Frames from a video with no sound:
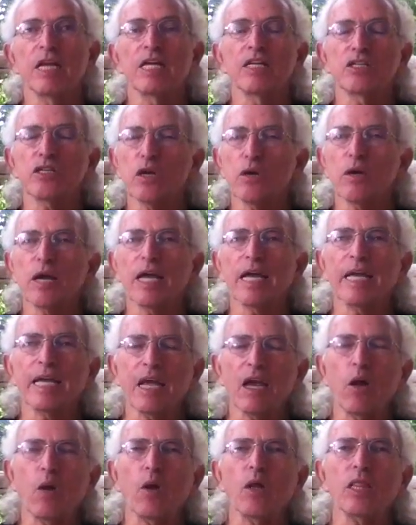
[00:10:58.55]
So
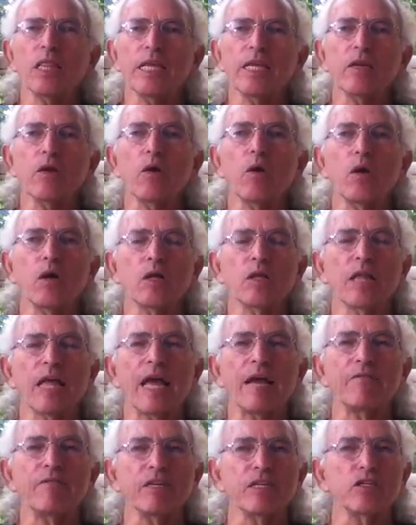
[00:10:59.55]
all in all,
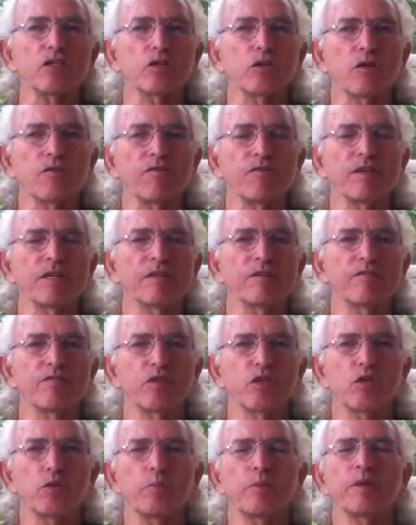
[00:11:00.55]
having a short finger of
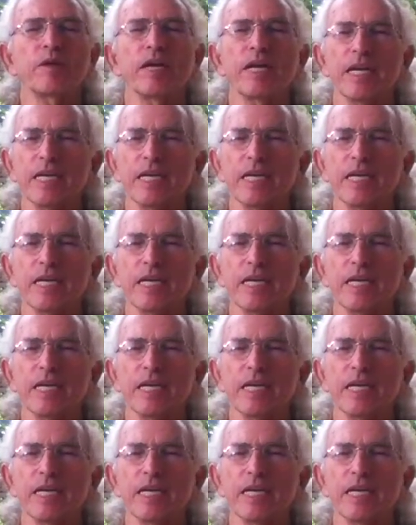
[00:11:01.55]
Jupiter